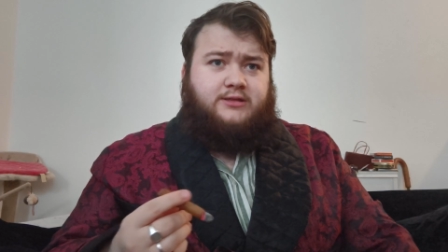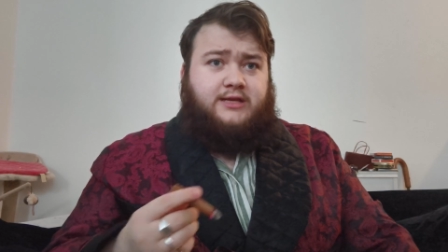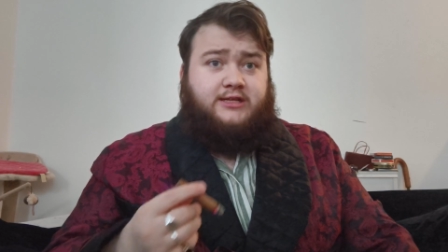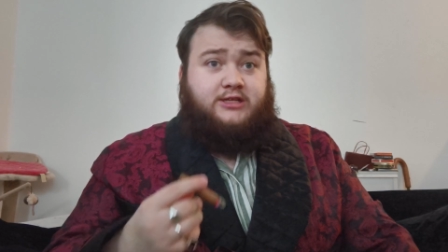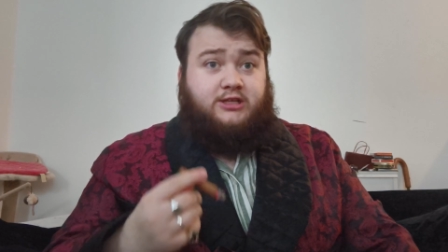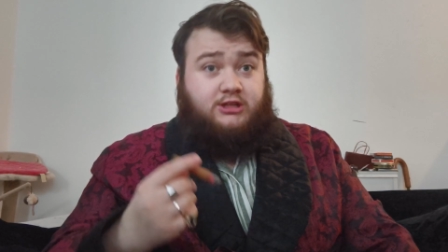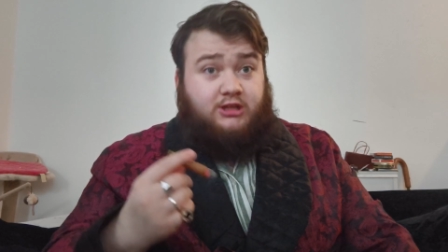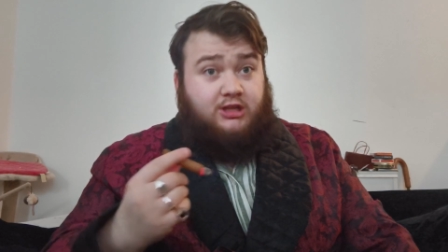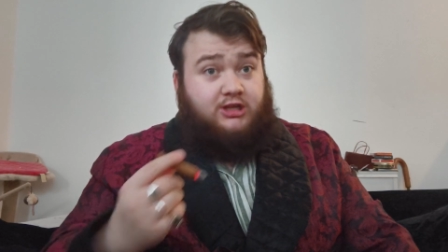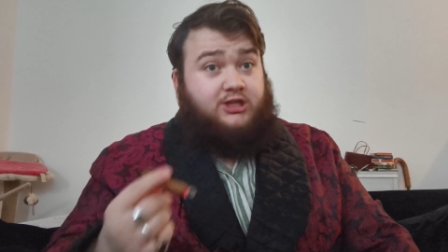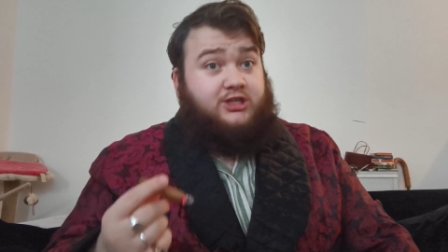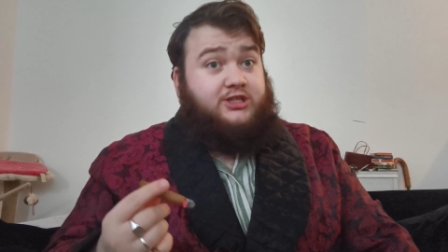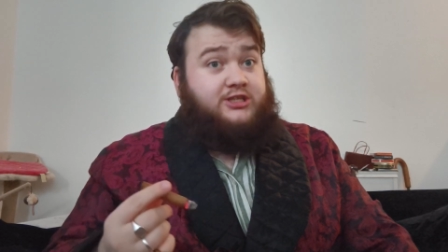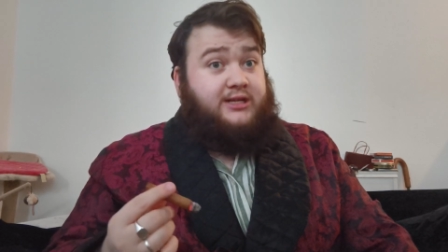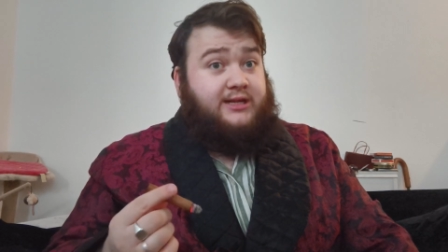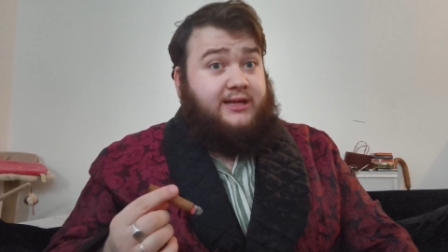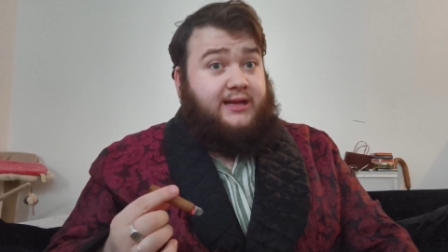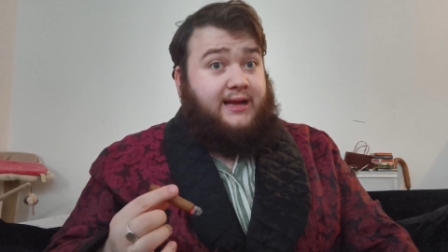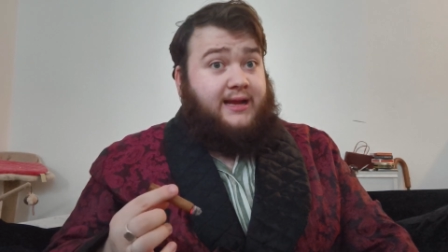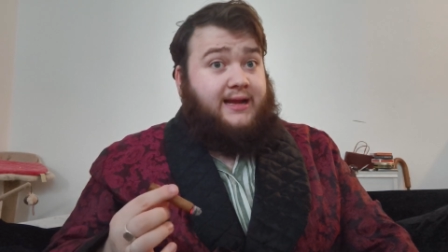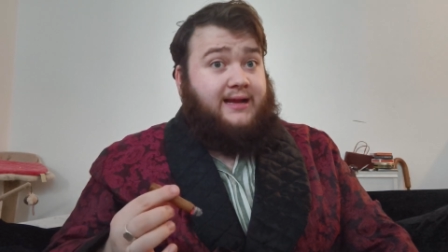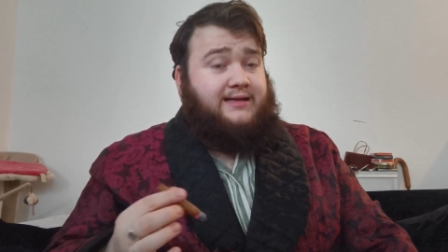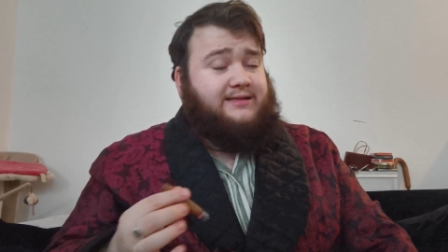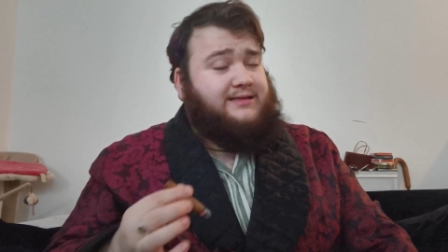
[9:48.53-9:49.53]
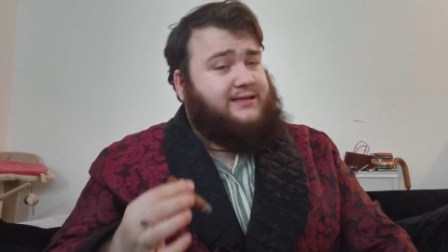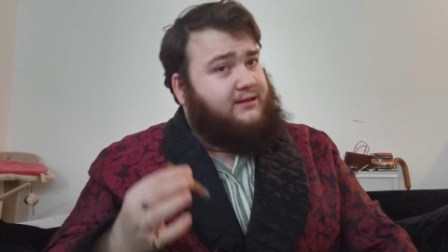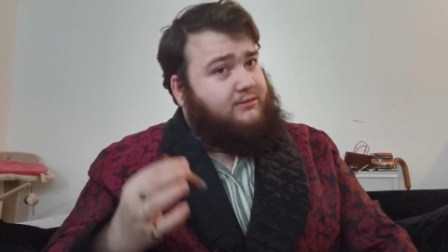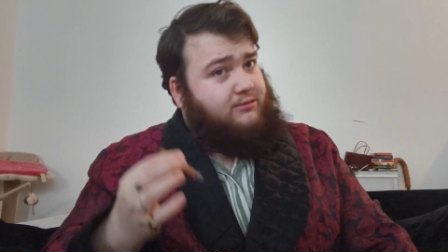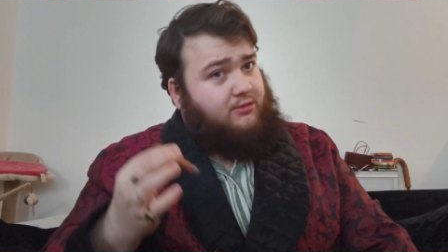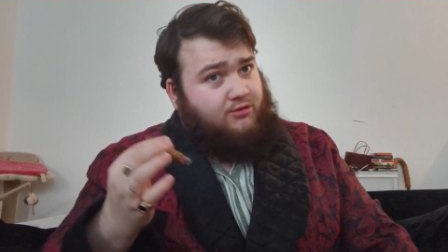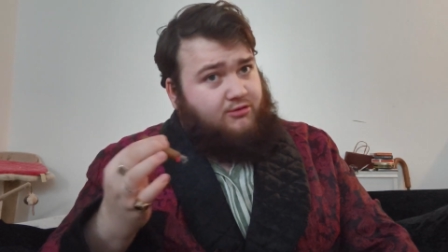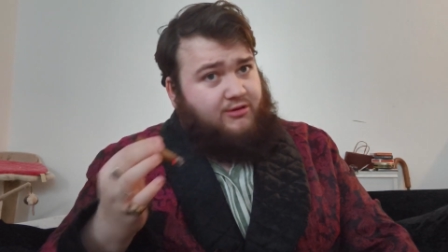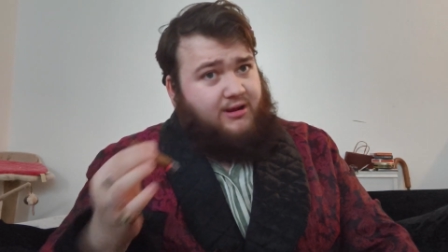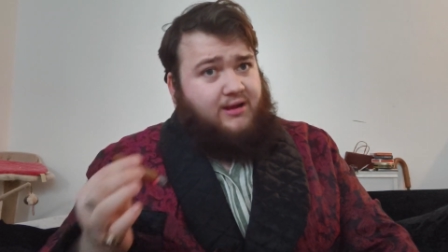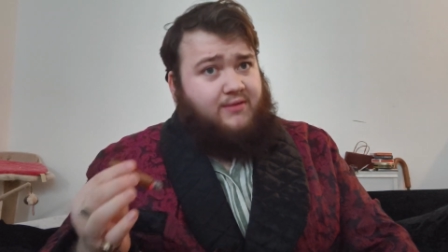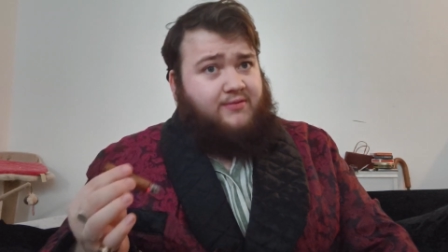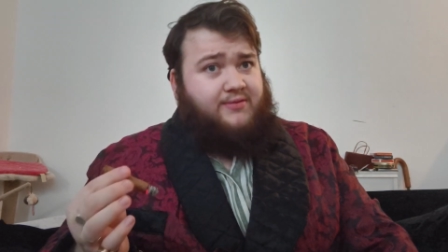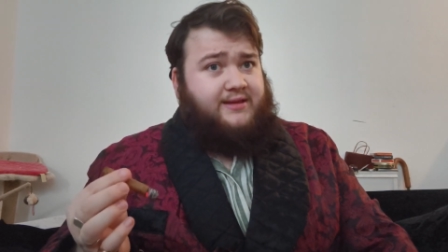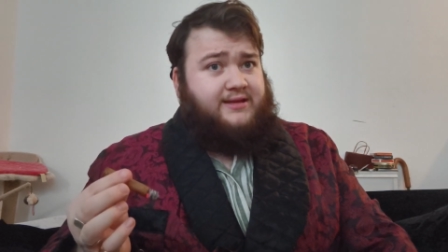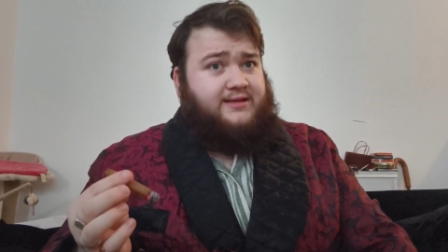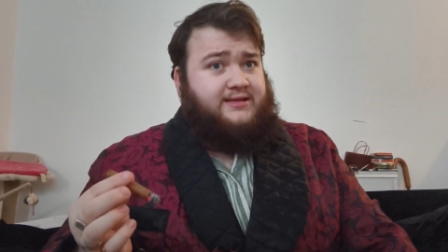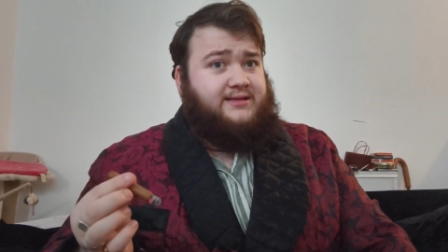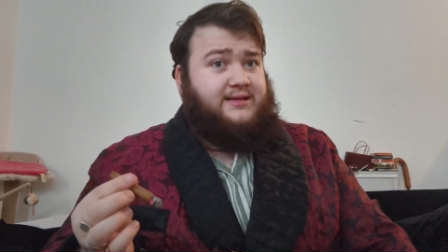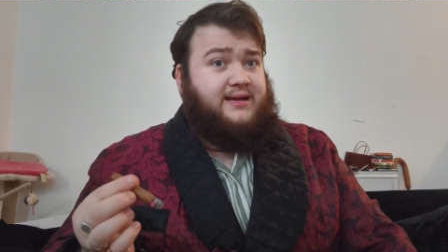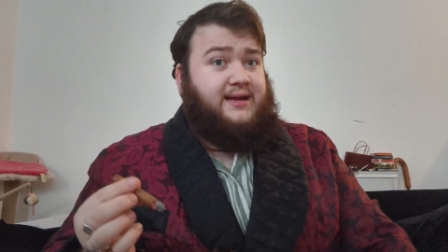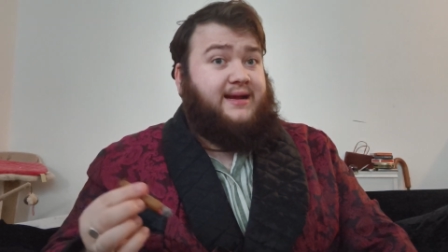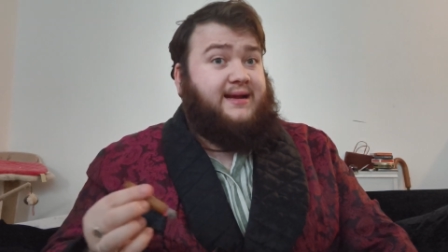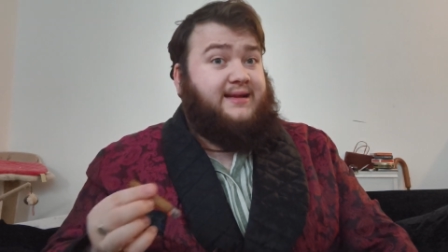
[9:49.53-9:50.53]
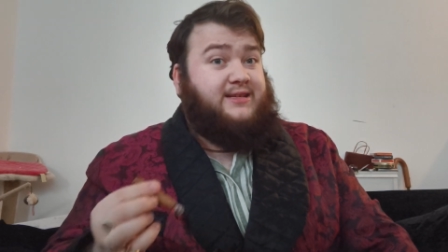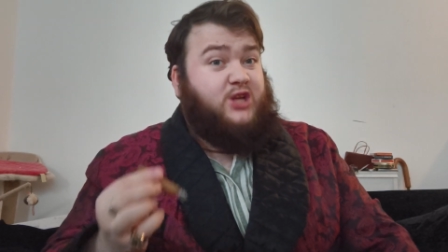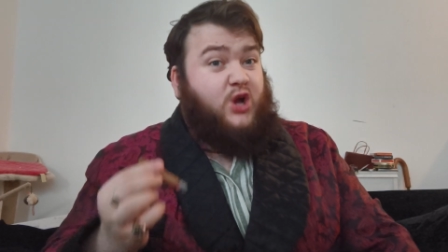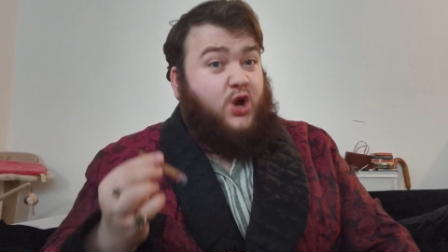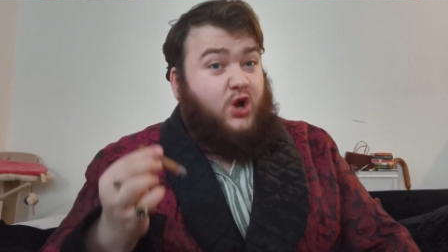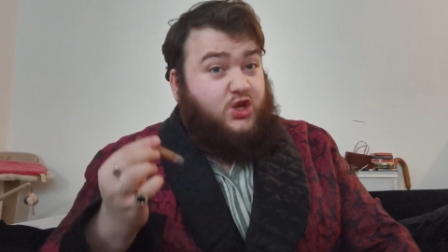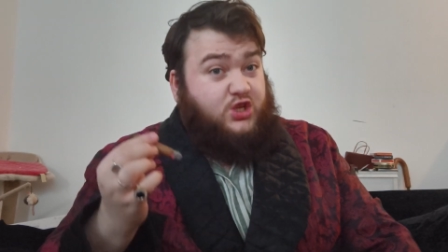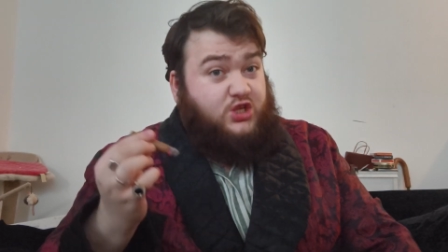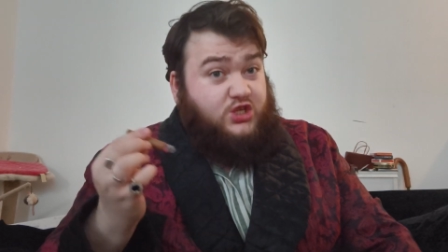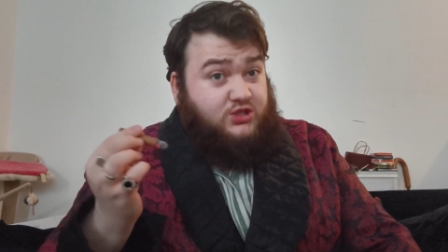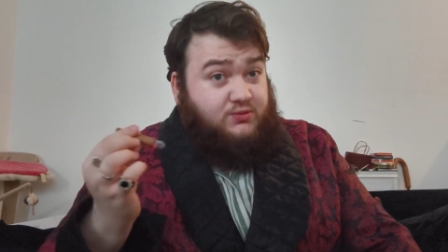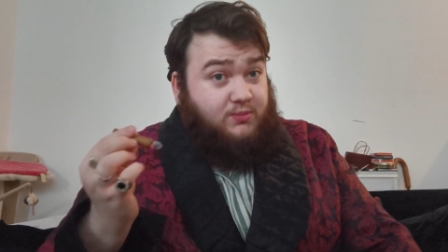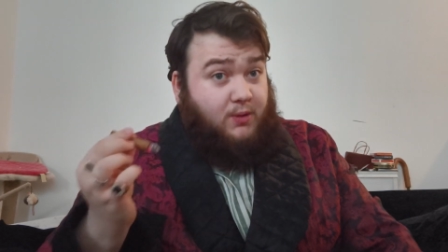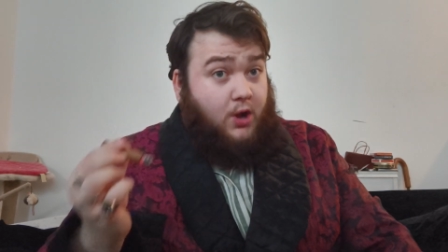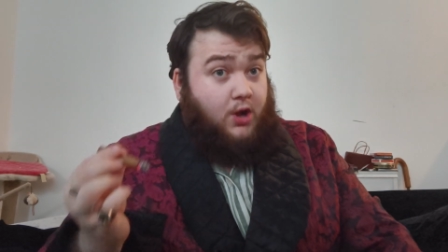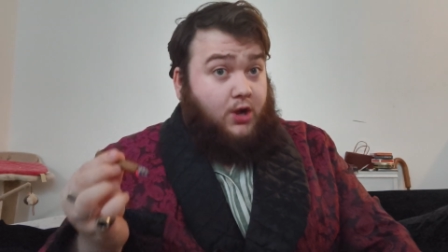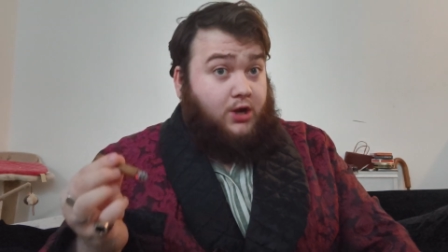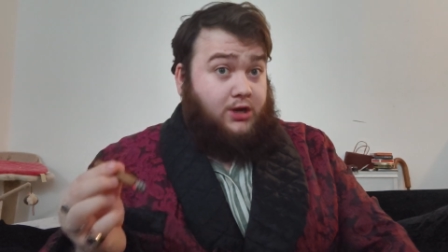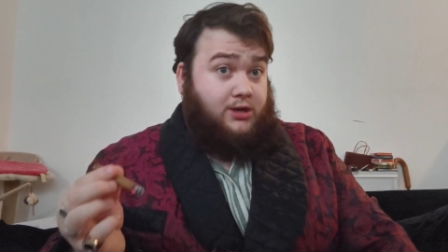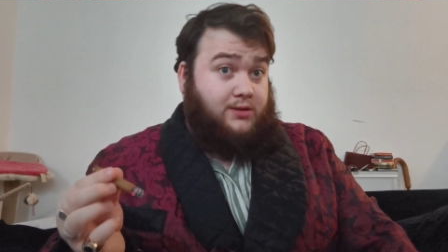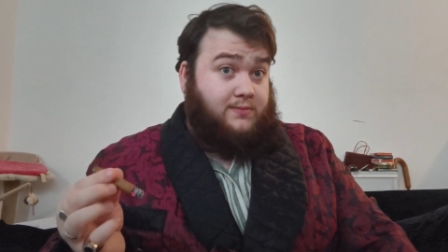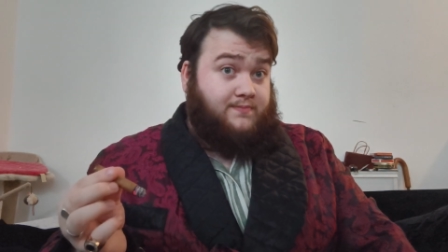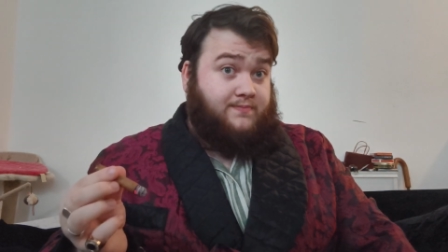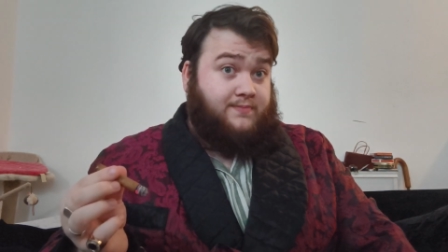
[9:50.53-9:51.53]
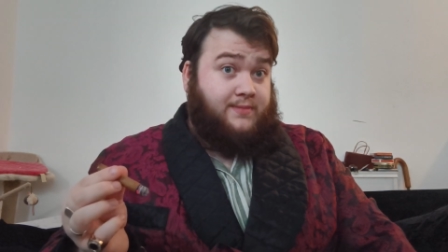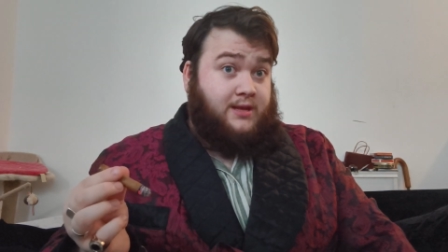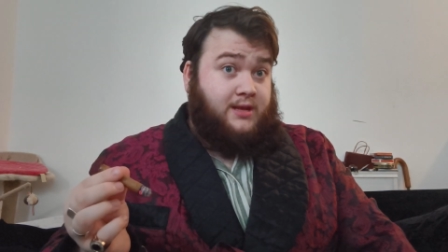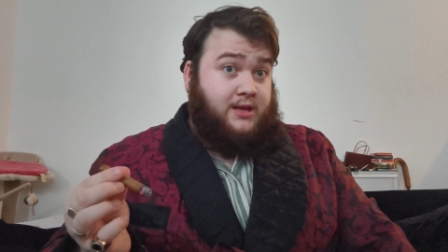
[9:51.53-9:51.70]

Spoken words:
There's a lot of cigars that are around this size or smaller.